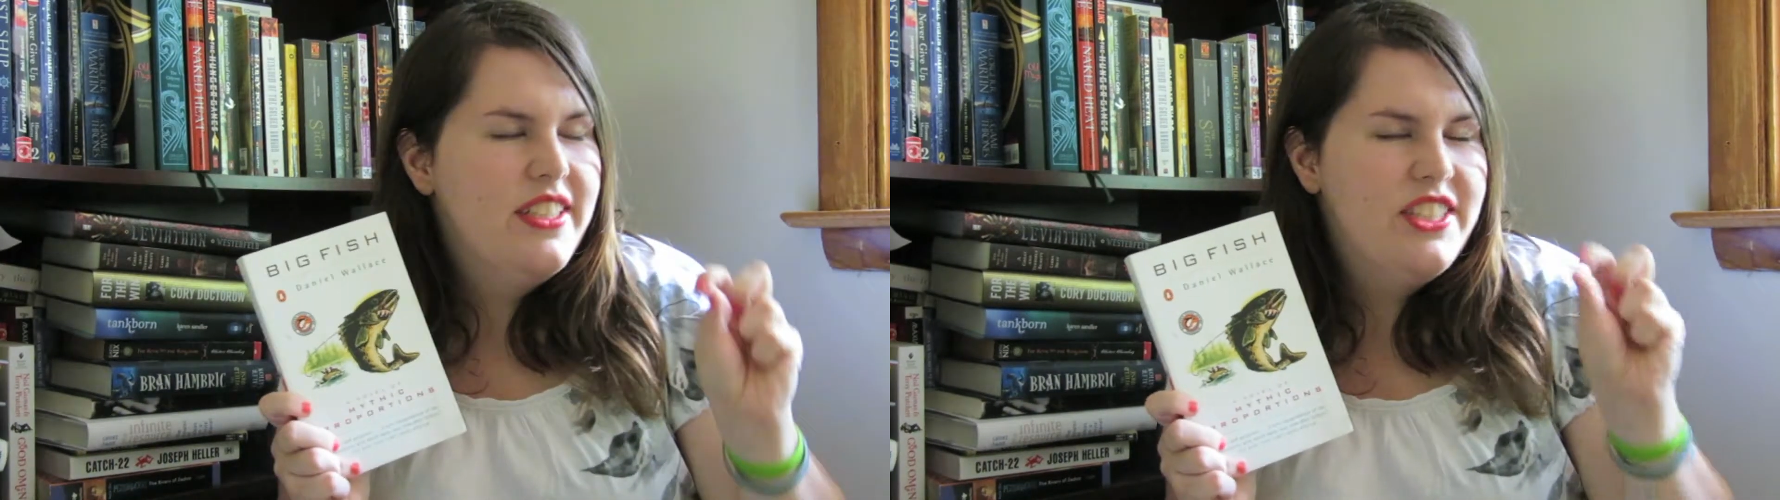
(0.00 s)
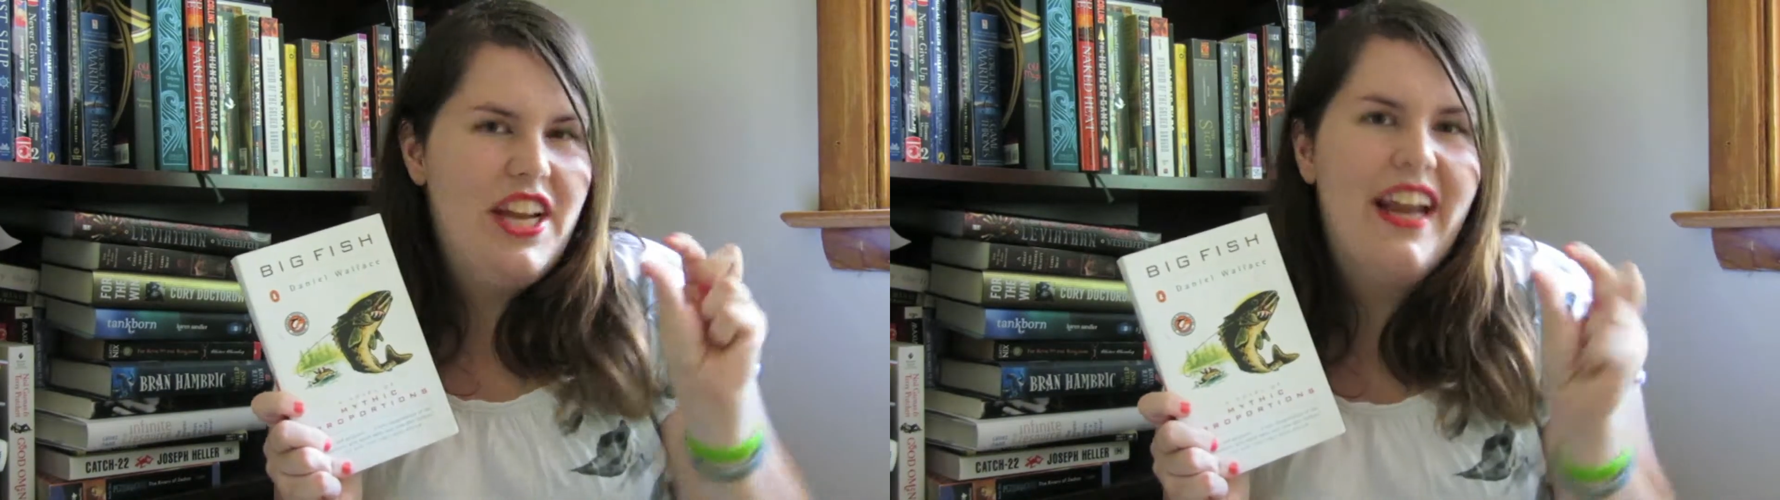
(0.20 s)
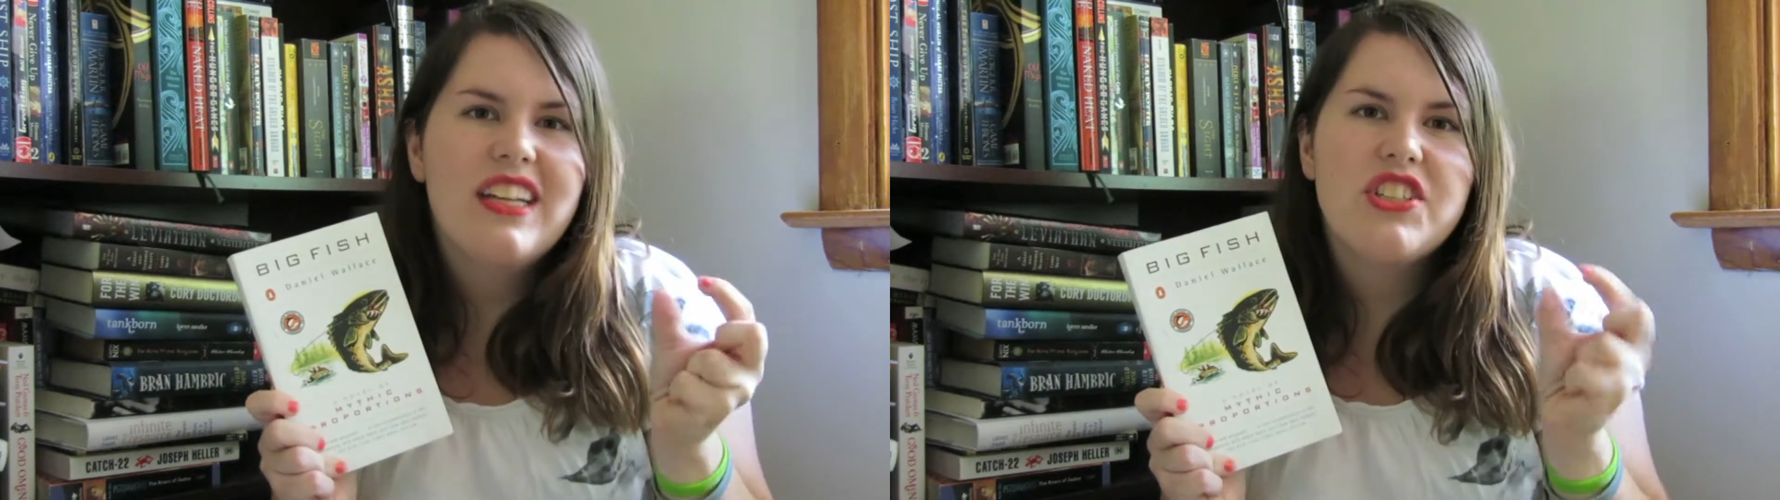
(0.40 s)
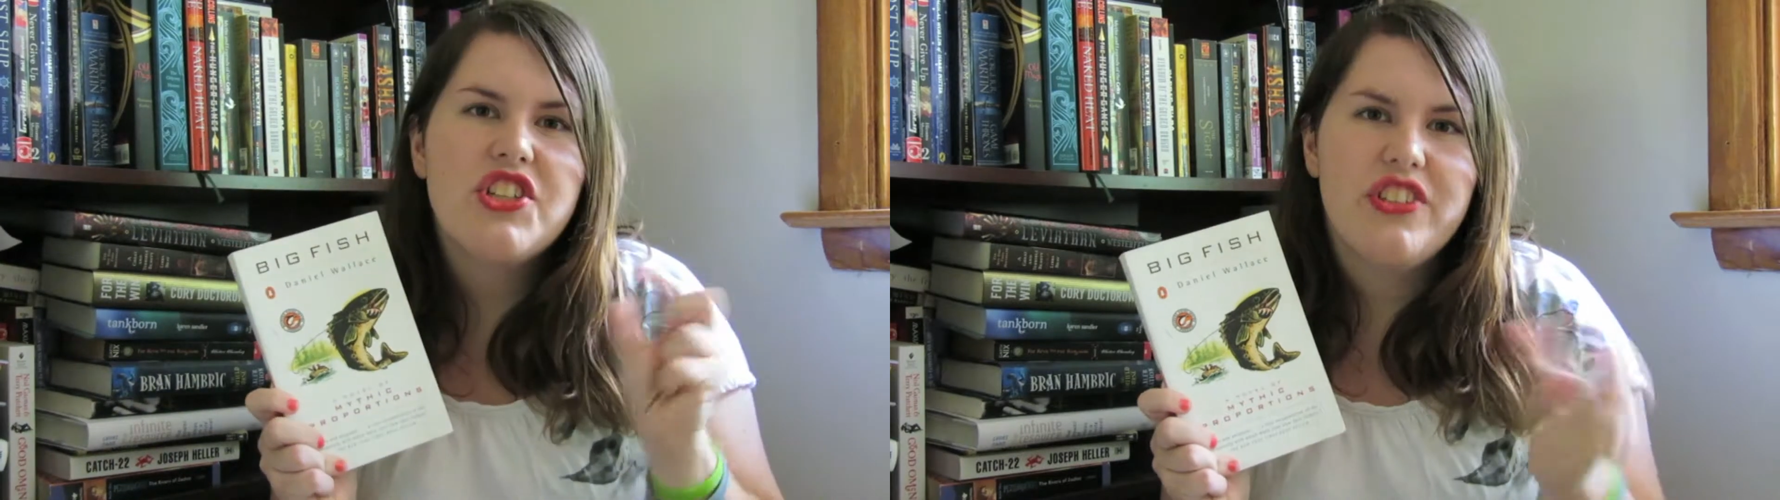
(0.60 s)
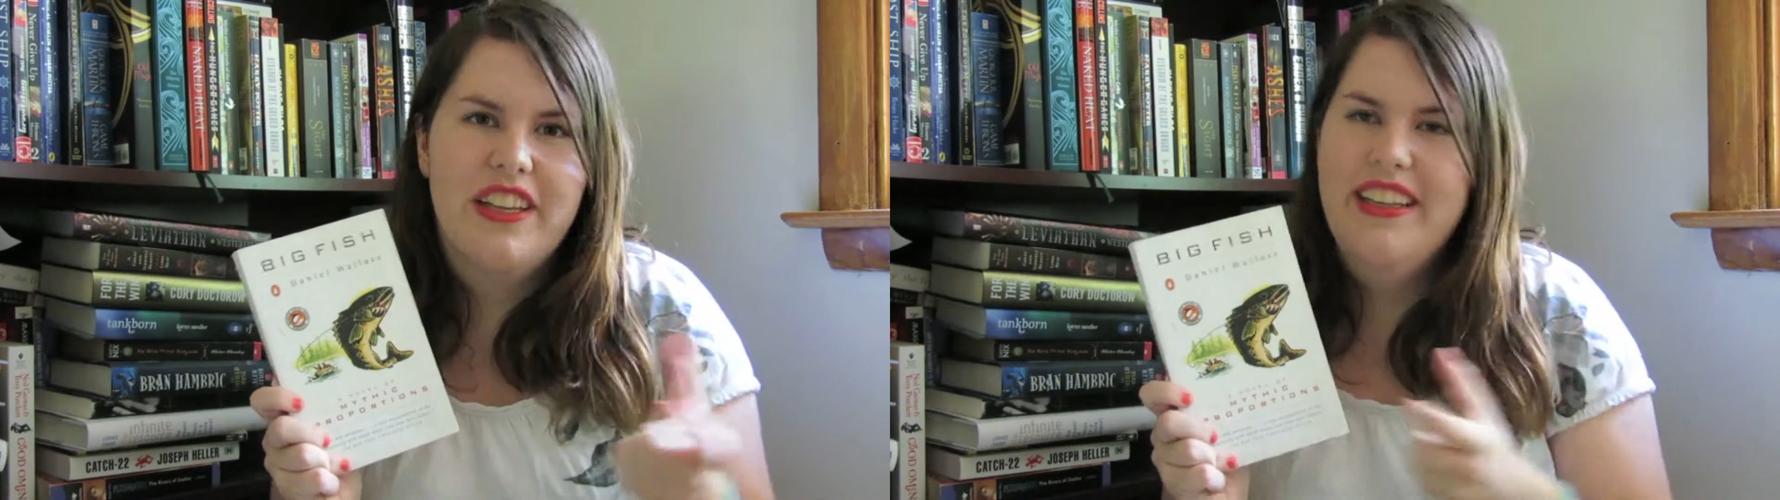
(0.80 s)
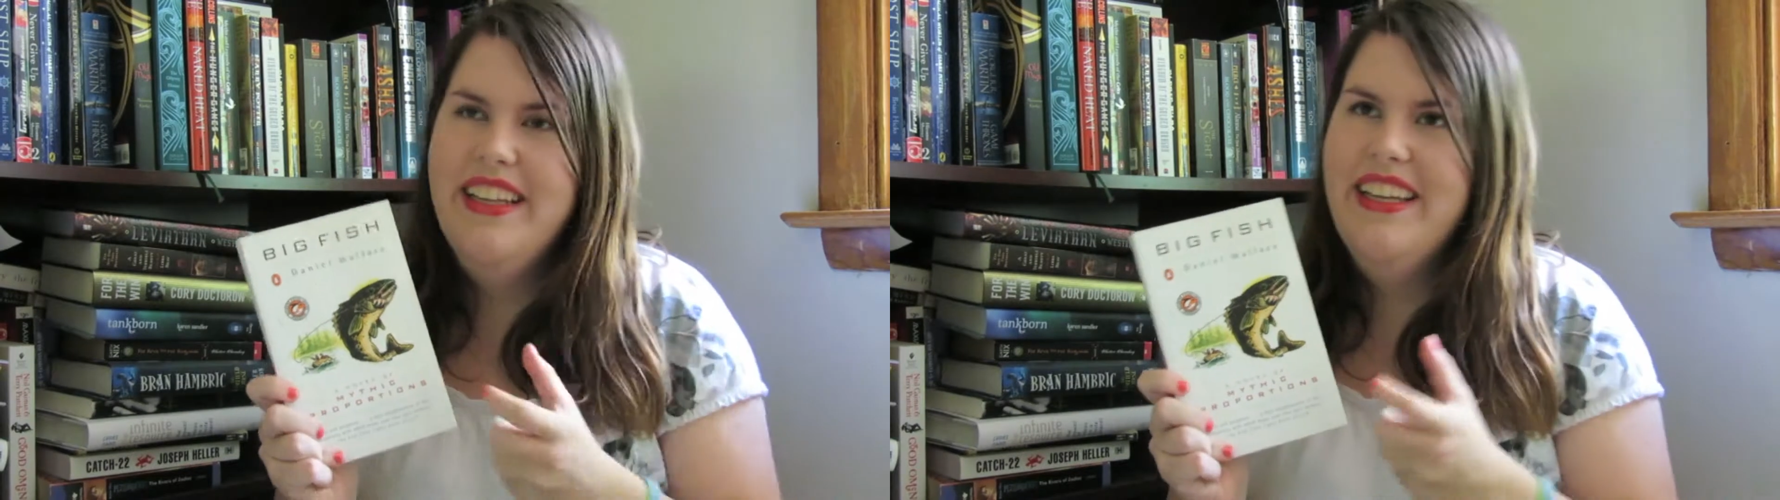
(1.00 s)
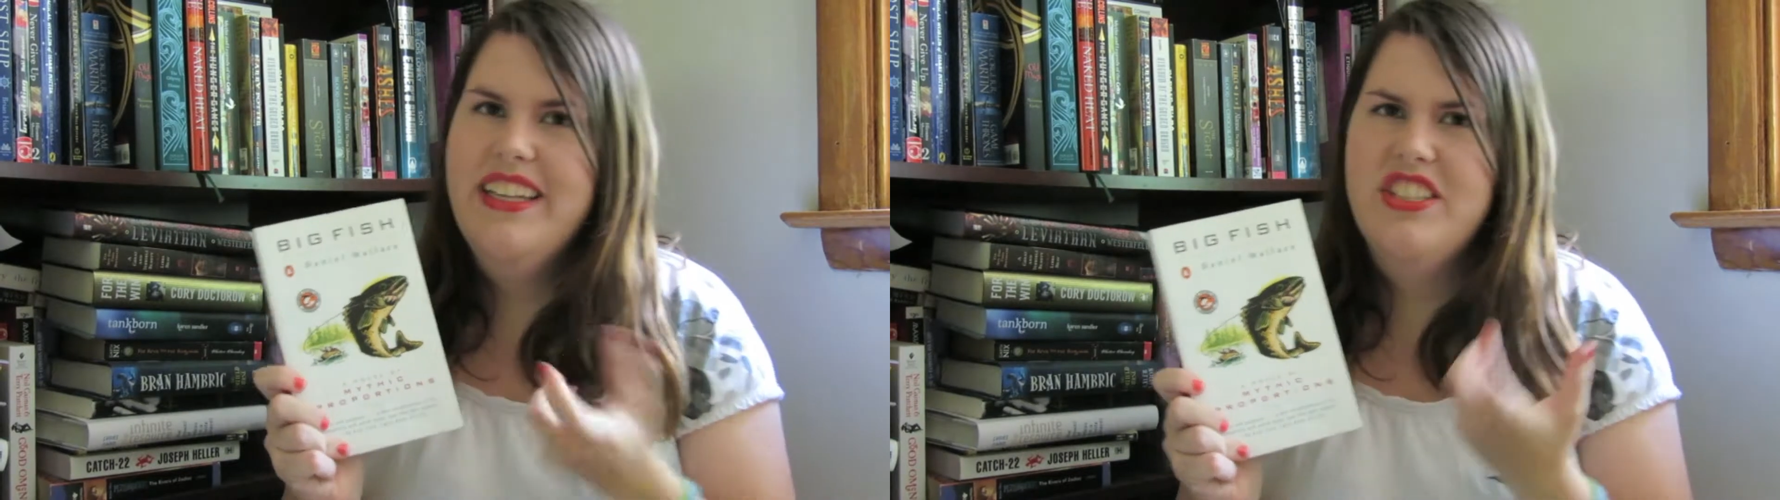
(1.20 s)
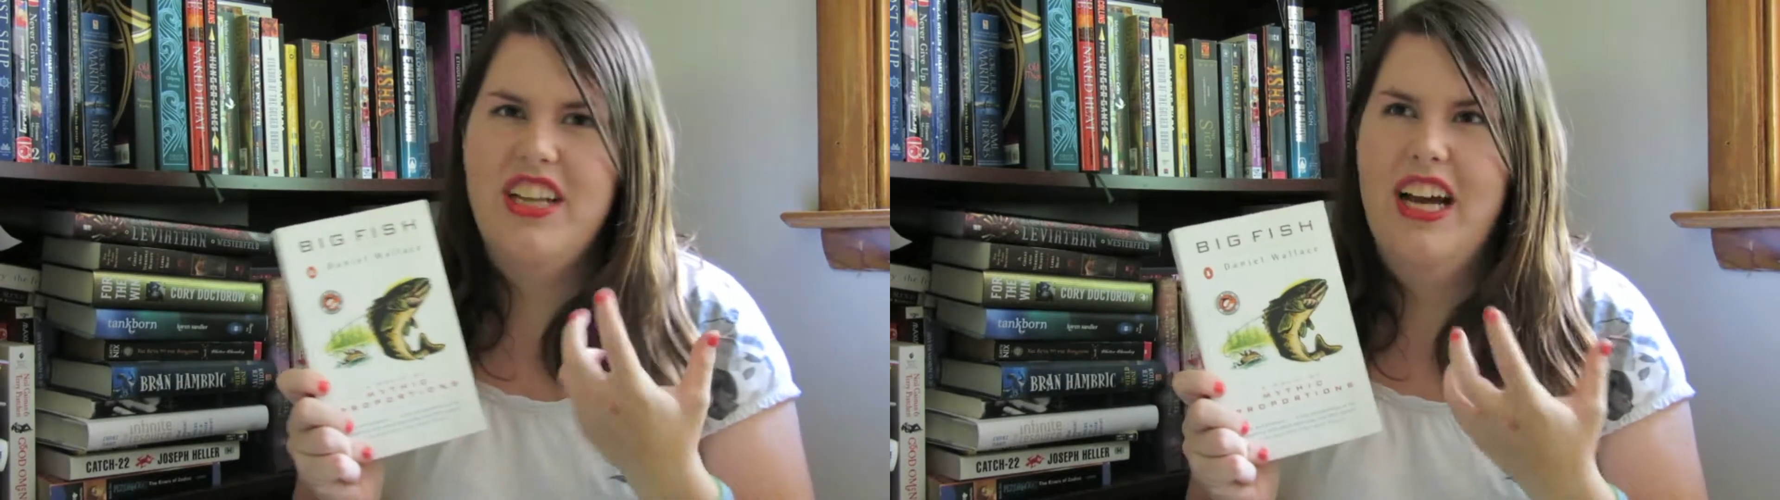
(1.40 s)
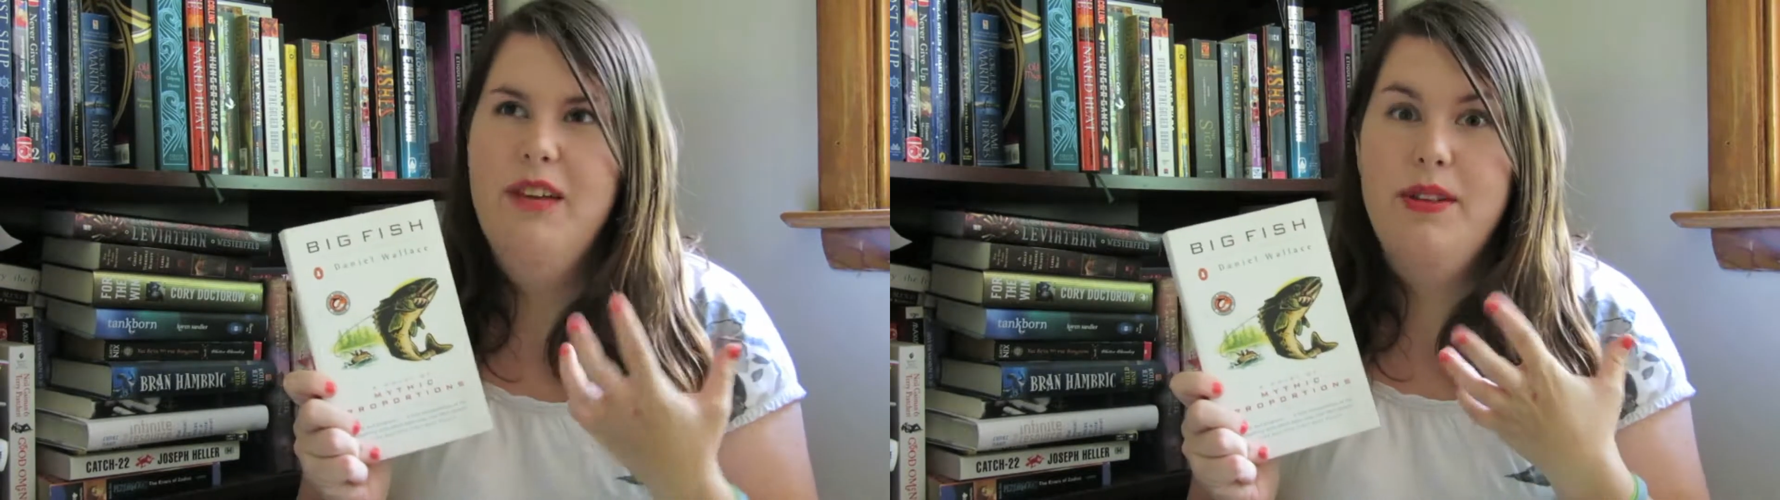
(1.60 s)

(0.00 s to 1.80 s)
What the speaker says: change slightly each time.